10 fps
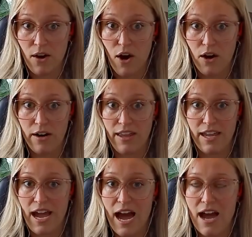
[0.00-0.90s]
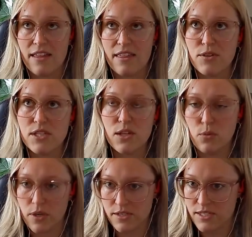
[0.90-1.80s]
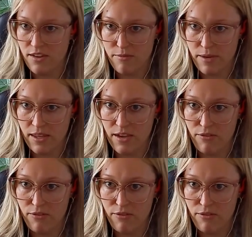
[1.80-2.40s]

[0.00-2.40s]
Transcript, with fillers: that was the worst day of my life.